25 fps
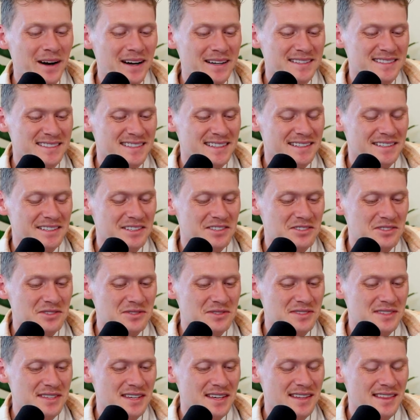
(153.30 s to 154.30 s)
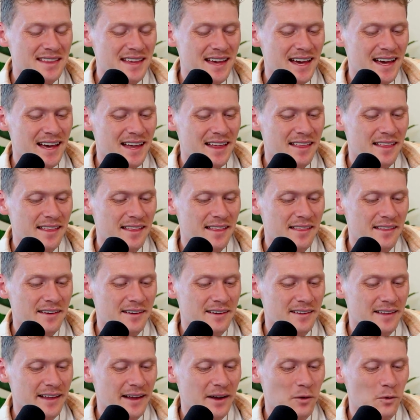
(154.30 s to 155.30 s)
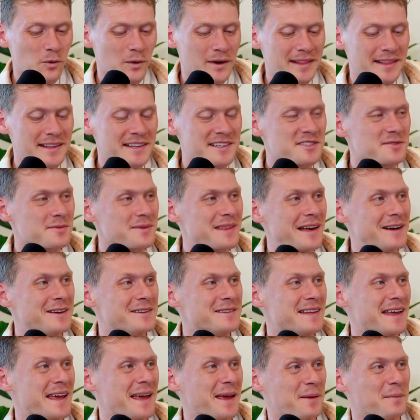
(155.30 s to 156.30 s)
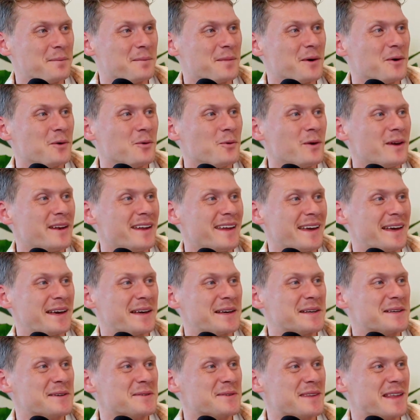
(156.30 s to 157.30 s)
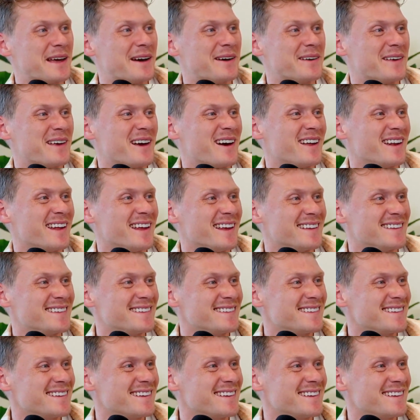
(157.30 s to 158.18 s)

Bucks thing. Did you see that they're like winless without Dame, but winning without Giannis?